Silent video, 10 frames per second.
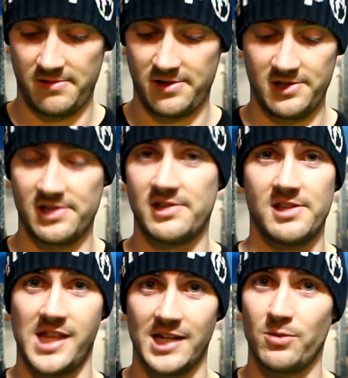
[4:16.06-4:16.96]

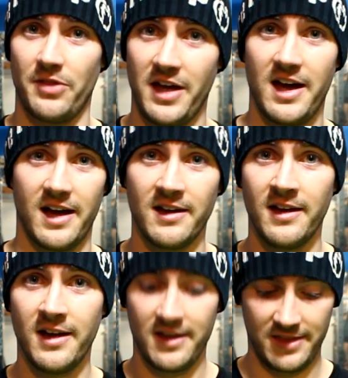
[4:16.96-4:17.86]
because that's what they are.
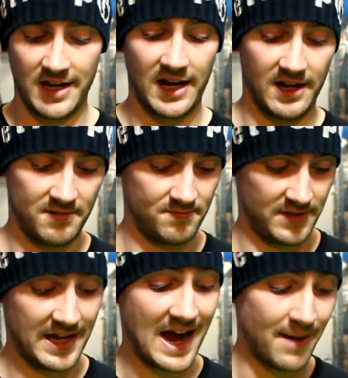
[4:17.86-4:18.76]
They
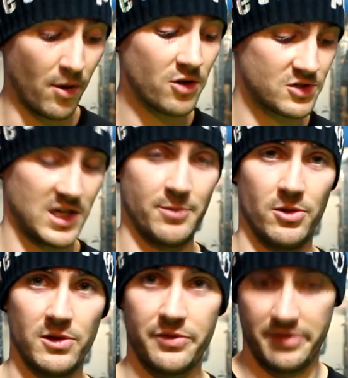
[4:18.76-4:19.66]
are more
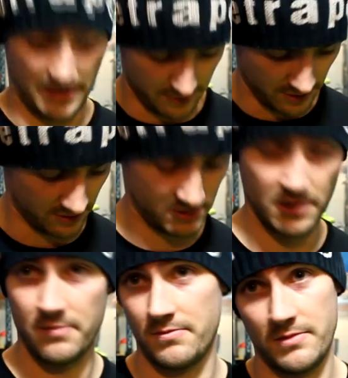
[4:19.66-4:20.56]
stable than those,
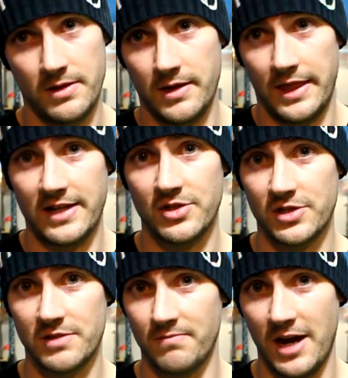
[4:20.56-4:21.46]
and that's
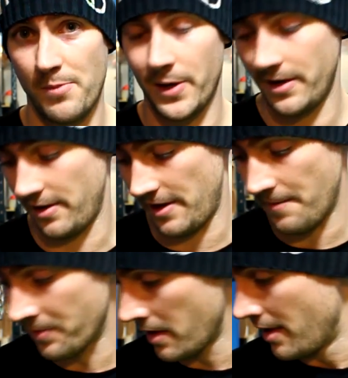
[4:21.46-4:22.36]
just my opinion on
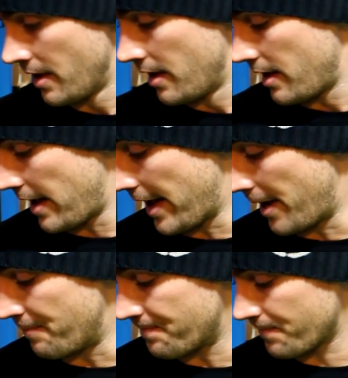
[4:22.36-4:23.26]

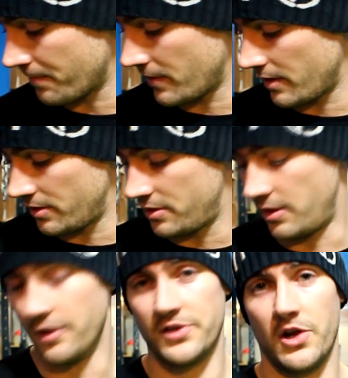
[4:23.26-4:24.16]
it.
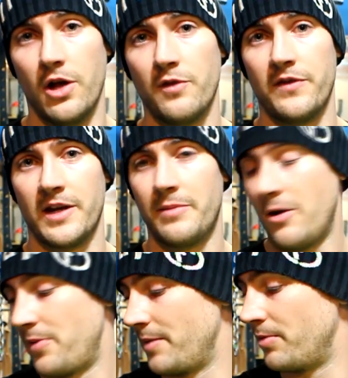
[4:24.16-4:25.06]
There's a whole thing
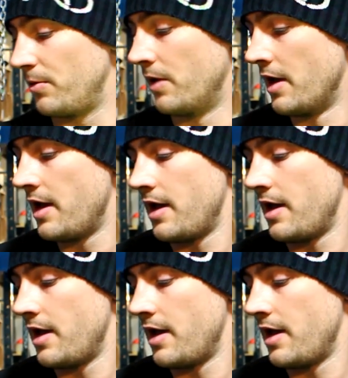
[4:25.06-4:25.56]
about people